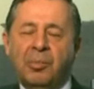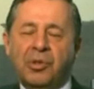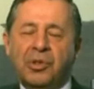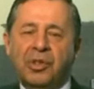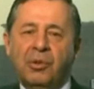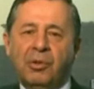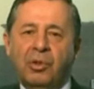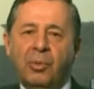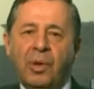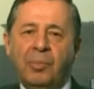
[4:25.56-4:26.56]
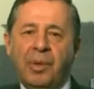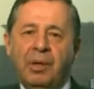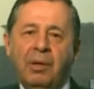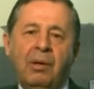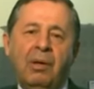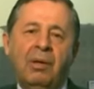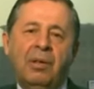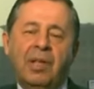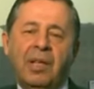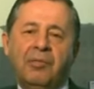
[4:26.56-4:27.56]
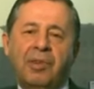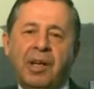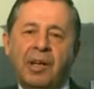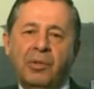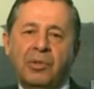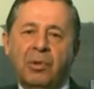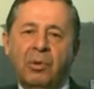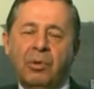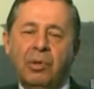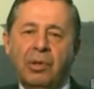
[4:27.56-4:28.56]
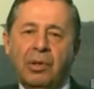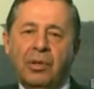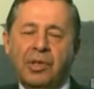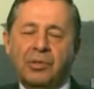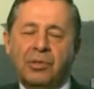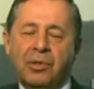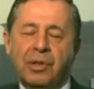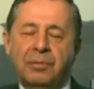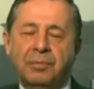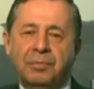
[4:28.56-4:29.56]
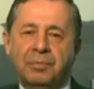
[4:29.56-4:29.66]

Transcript: prosecutor will be dealing fairly with all the issues, yeah.